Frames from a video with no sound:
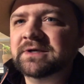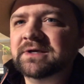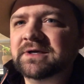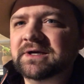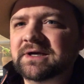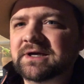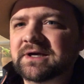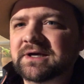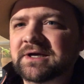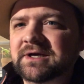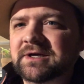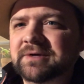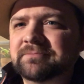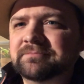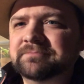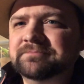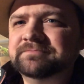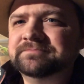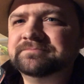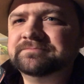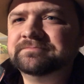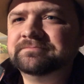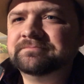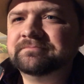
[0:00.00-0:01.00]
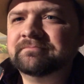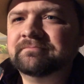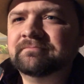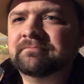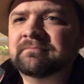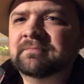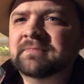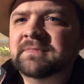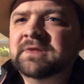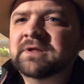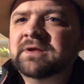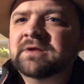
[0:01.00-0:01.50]

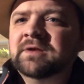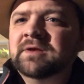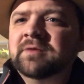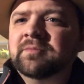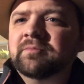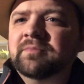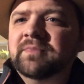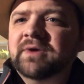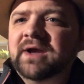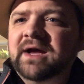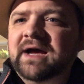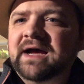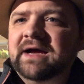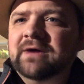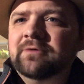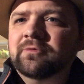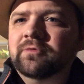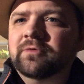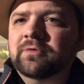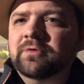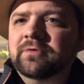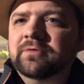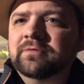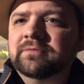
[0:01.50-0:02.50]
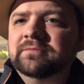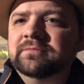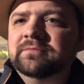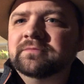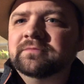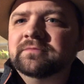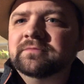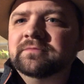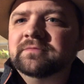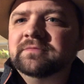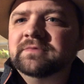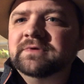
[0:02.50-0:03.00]
But I will
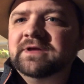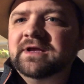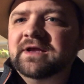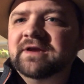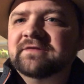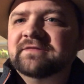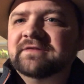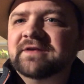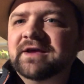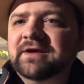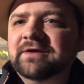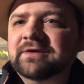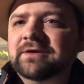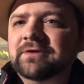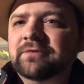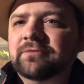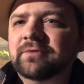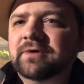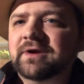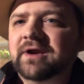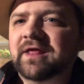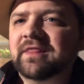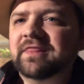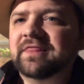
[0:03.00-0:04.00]
kind of tell you what I